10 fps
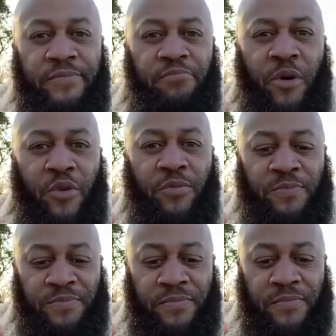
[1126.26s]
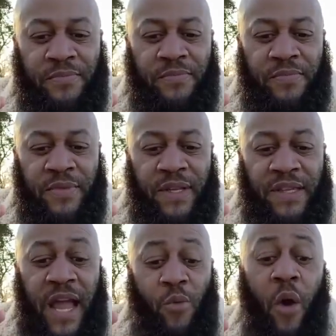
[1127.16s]
boom. Boom.
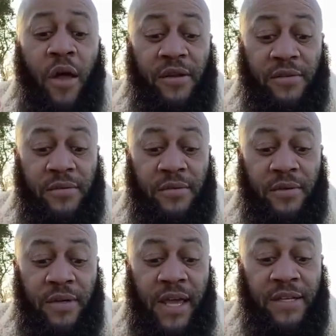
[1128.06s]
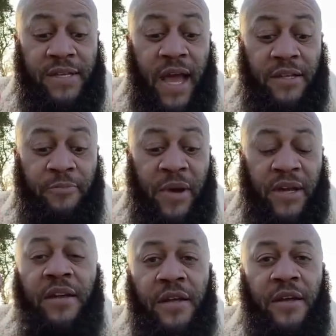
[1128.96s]
Now water's inside the
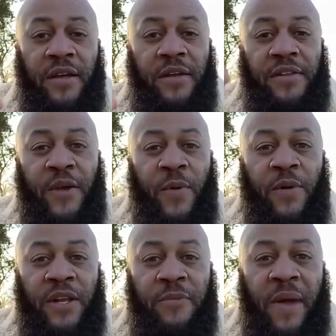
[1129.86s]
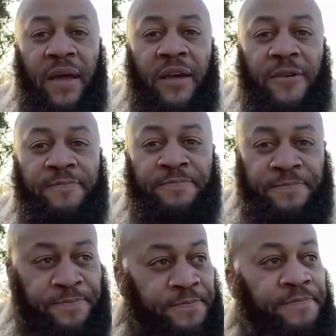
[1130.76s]
bucket. They rolling it back up.
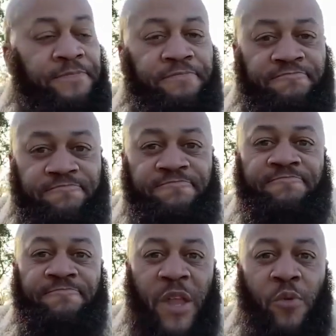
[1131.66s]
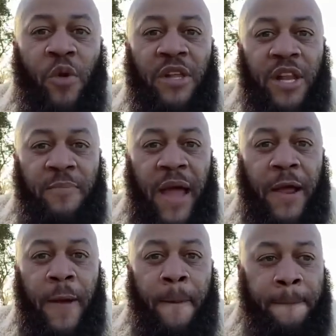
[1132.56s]
They rolling it back
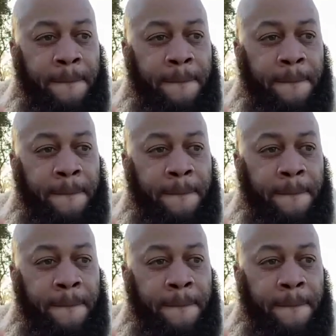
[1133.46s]
up.